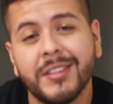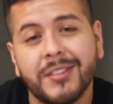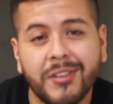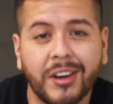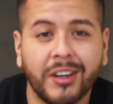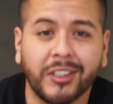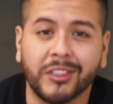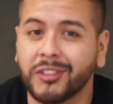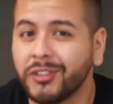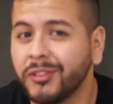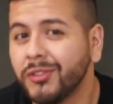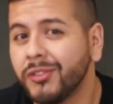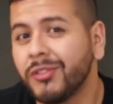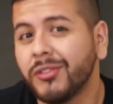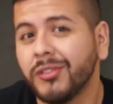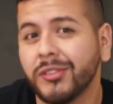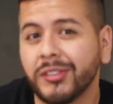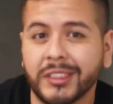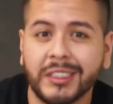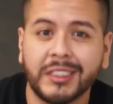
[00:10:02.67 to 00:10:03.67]
trying to shoot you
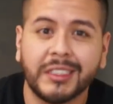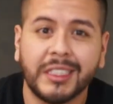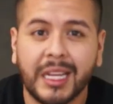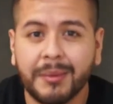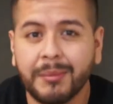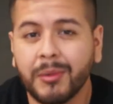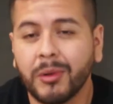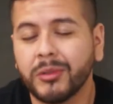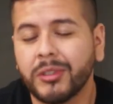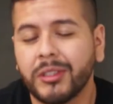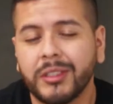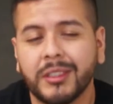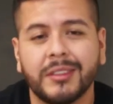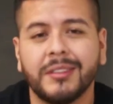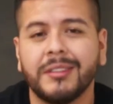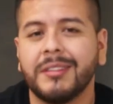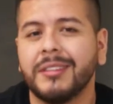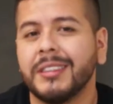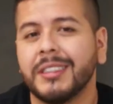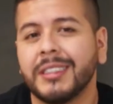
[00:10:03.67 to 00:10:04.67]
in zigzag
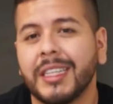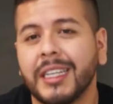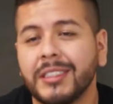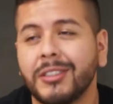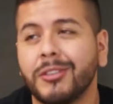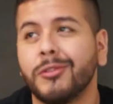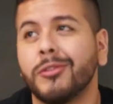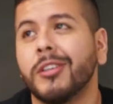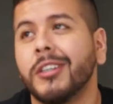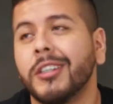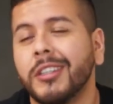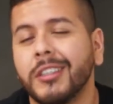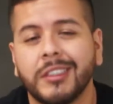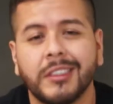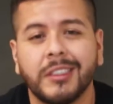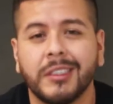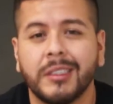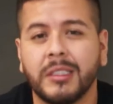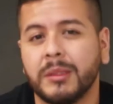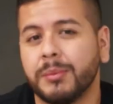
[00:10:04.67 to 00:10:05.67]
motion, this guy's drunk,
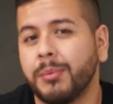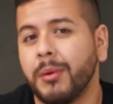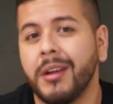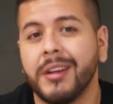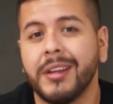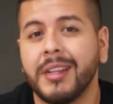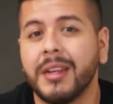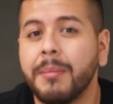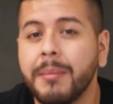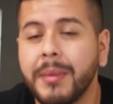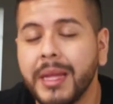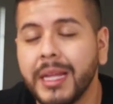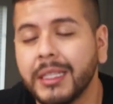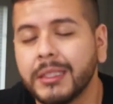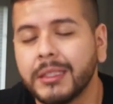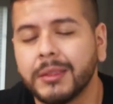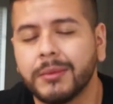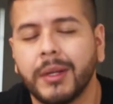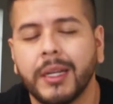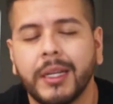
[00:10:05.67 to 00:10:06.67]
he's probably gonna
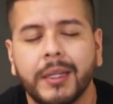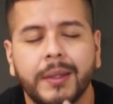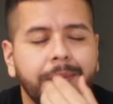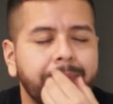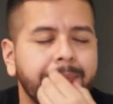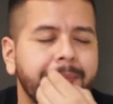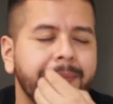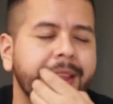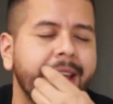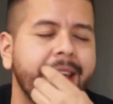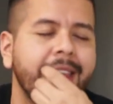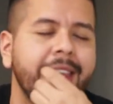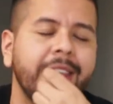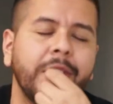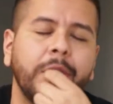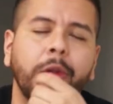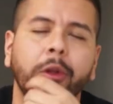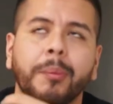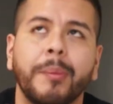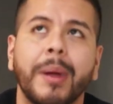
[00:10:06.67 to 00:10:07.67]
miss, right? I didn't
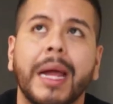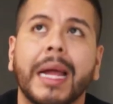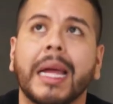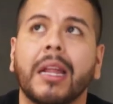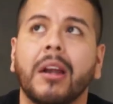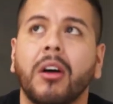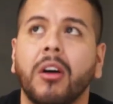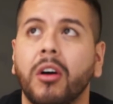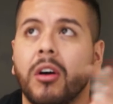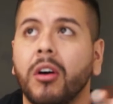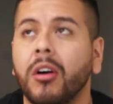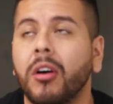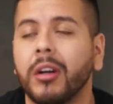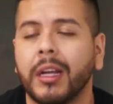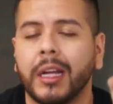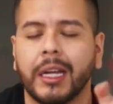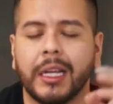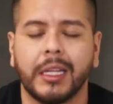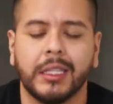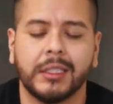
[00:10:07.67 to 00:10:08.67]
look back at all,
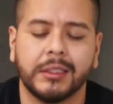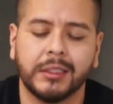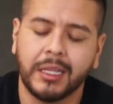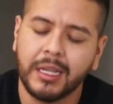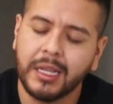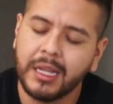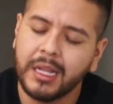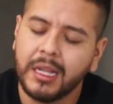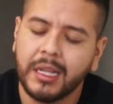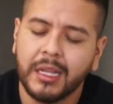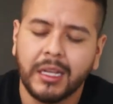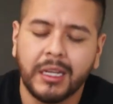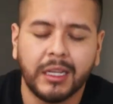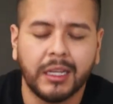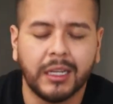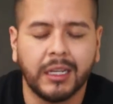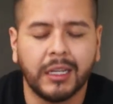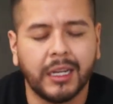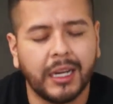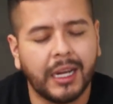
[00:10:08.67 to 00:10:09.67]
guys.
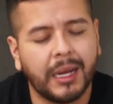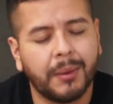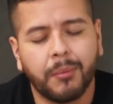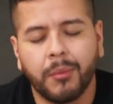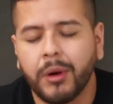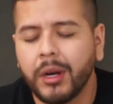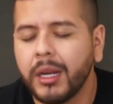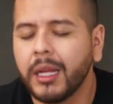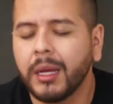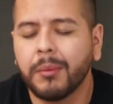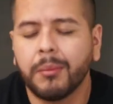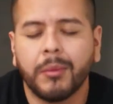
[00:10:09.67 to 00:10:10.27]
I'm running.